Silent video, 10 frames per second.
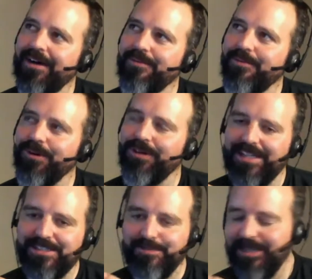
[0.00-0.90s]
more or
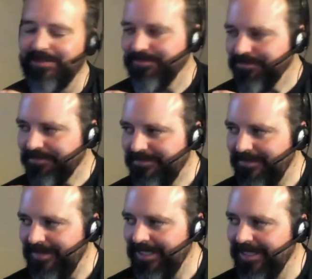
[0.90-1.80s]
less. But
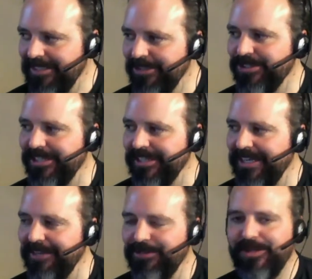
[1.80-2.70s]
it's interesting
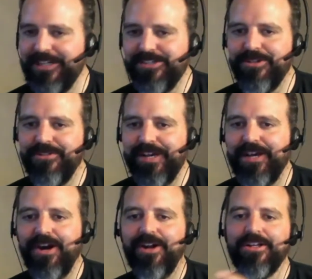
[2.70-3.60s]
that if you get sort of like
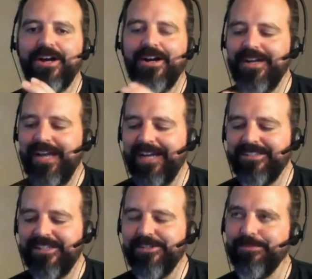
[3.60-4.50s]
a la carte
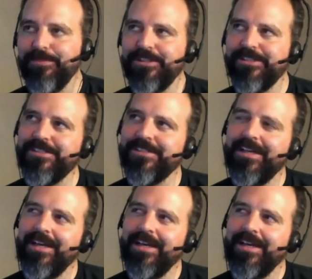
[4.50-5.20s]
access to books,